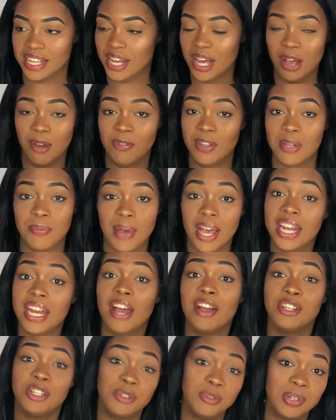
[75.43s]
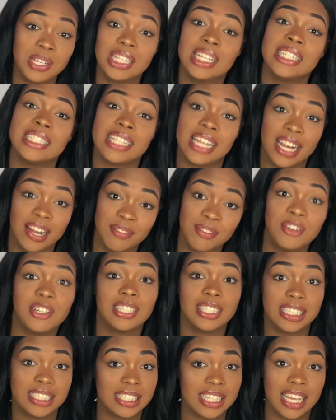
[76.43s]
hopefully by now you realize that I have
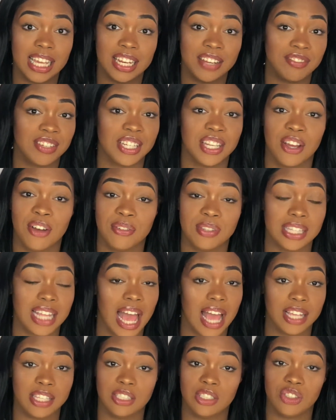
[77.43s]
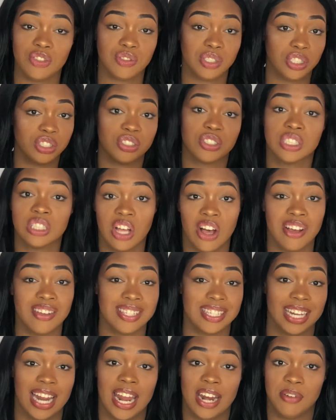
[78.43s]
oily skin. If you don't, you're
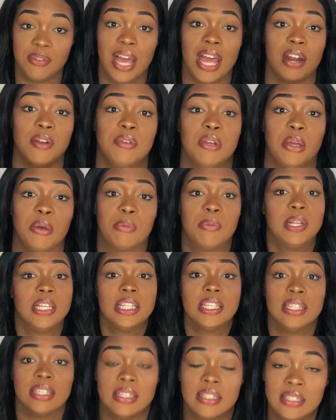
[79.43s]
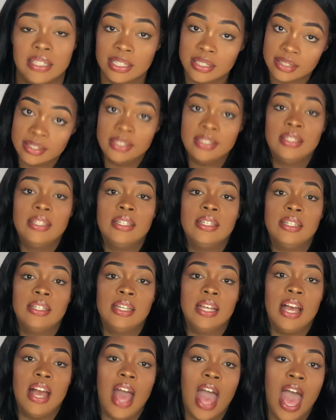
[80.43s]
lost, and I don't
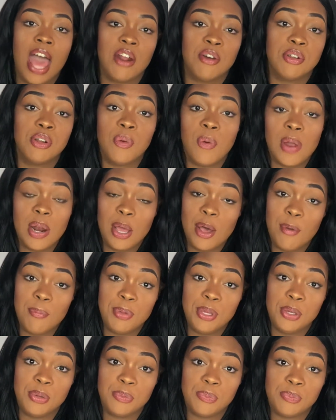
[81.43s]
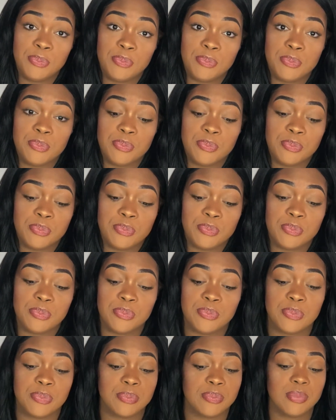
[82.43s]
know how to help you.
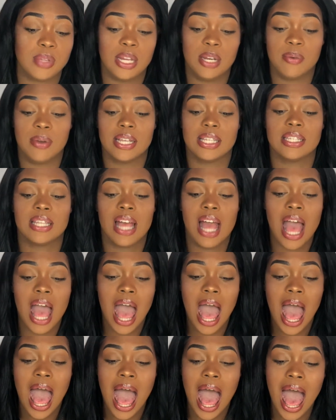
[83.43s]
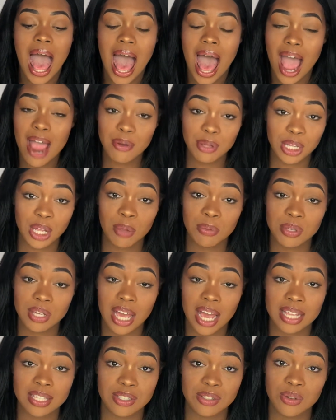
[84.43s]
Anyways, I really hope you
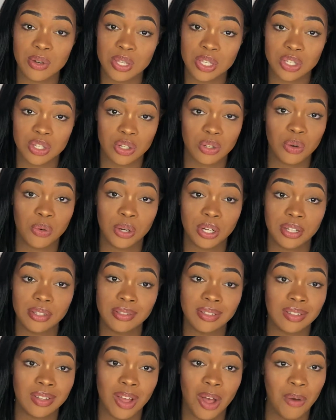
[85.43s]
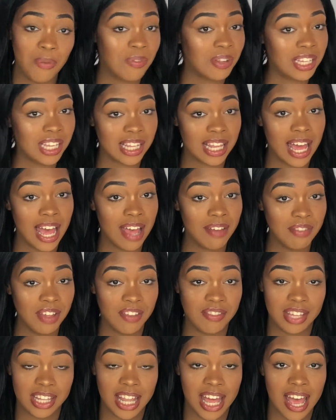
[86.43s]
guys enjoy this tutorial. Hopefully you laugh.
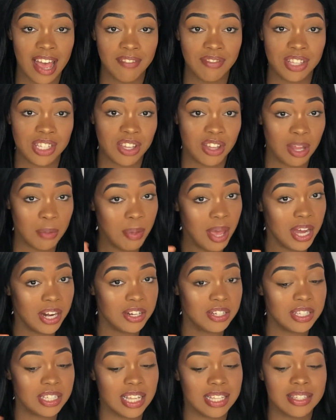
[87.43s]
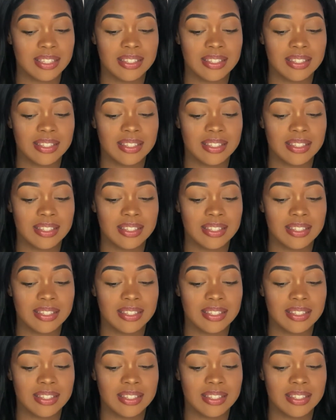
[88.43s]
If you laugh, that's all that matters.